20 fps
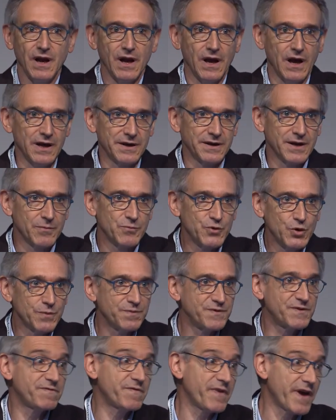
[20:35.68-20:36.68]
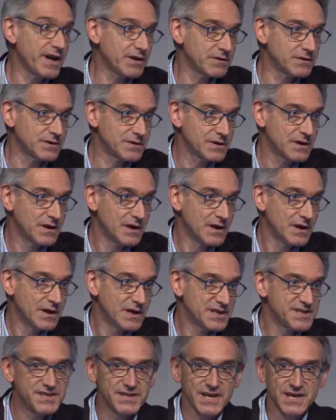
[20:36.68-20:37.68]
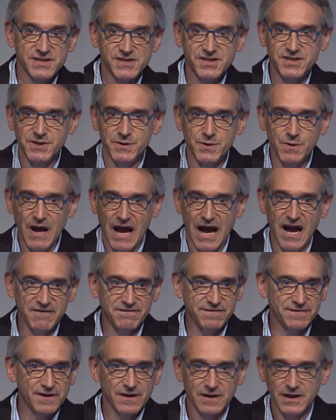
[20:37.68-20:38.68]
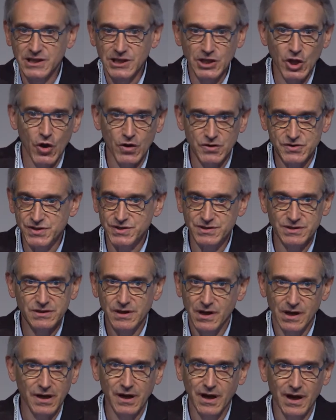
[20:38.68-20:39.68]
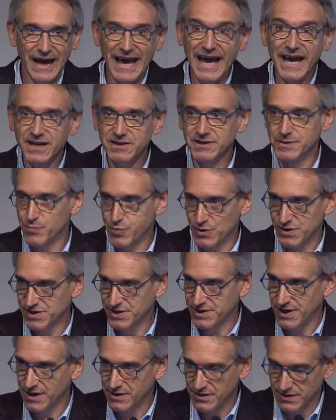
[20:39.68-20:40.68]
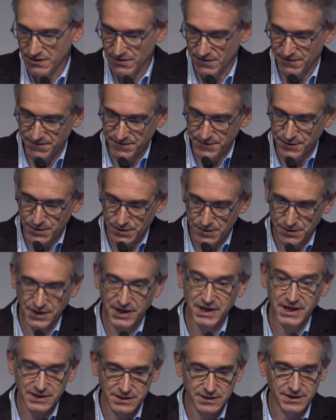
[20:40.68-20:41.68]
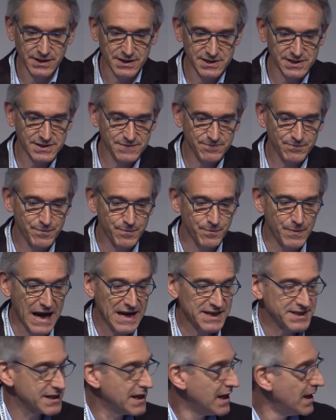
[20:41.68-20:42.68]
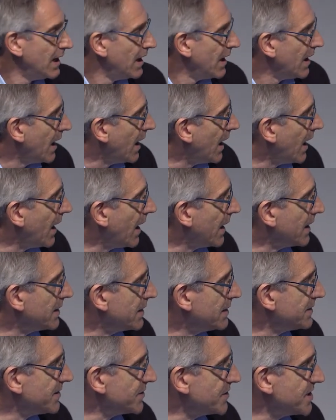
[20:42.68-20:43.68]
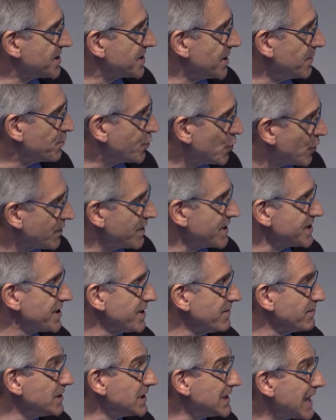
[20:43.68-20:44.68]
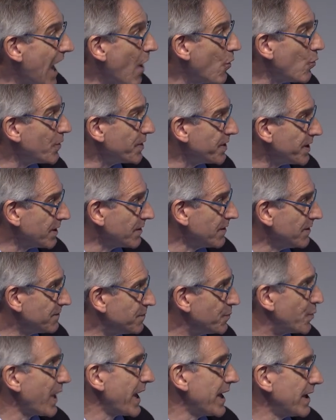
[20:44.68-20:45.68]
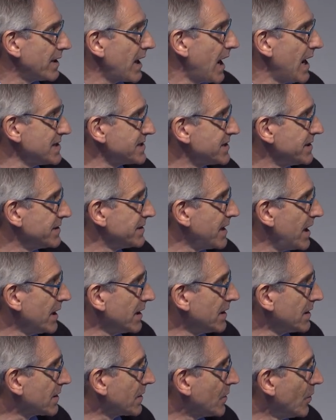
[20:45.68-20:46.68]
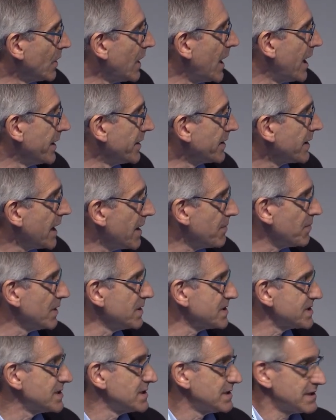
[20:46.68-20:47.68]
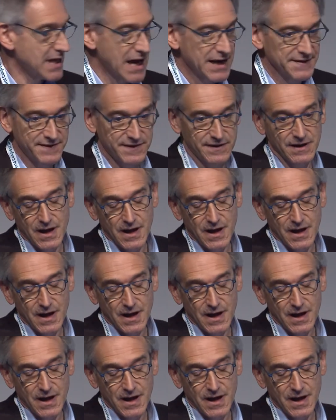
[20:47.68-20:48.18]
an abrupt failure since you have lost 80% of your kidneys. But there is a progressive lowering of brain acetylcholine levels that,